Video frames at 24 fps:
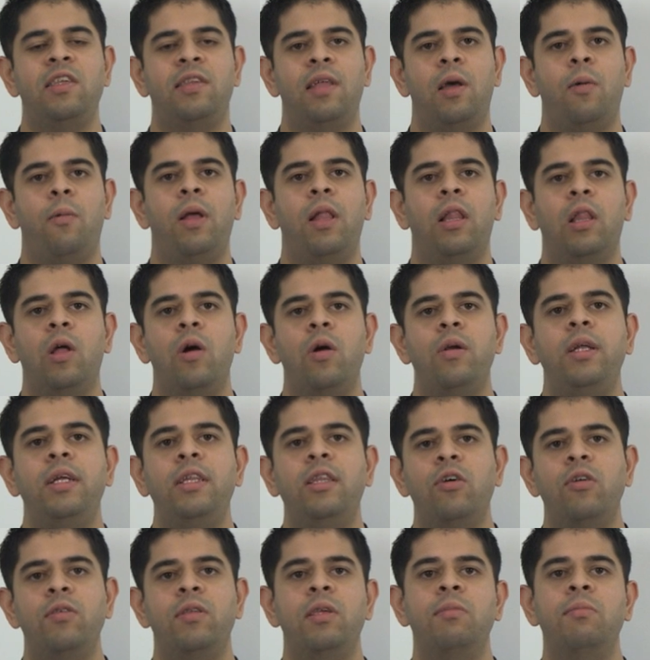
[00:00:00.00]
is that we're loading
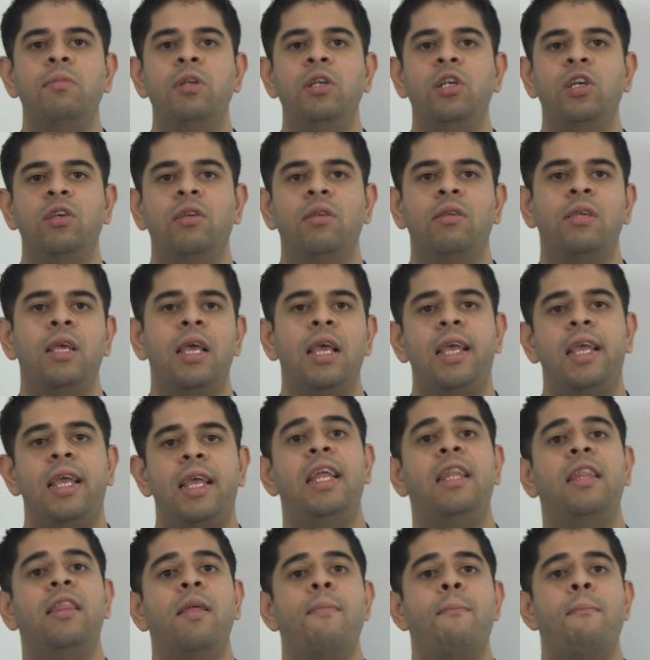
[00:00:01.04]
those images
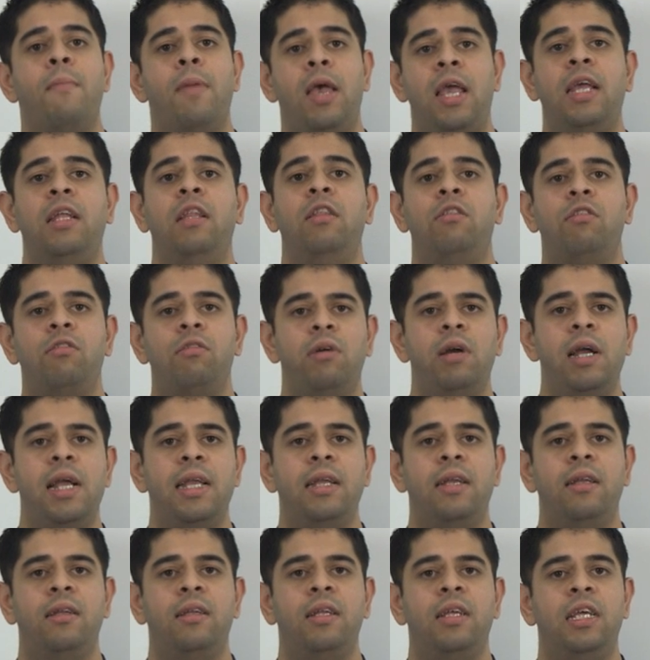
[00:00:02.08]
in the main thread,